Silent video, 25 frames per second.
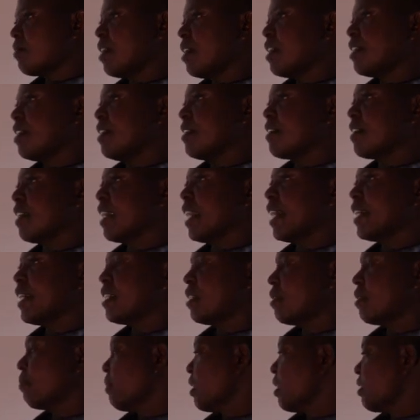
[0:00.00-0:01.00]
one is a
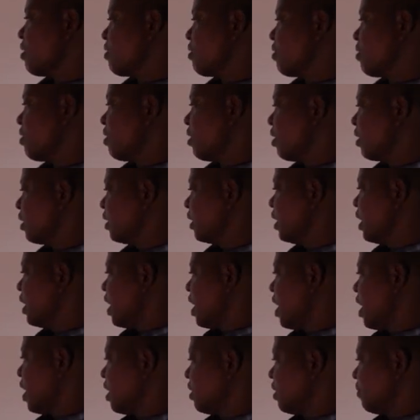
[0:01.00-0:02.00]
lighting matchstick,
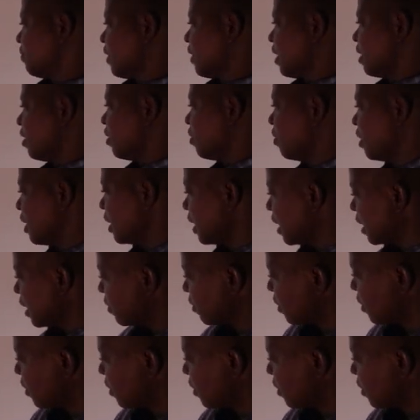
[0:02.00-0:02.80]
and the final one, that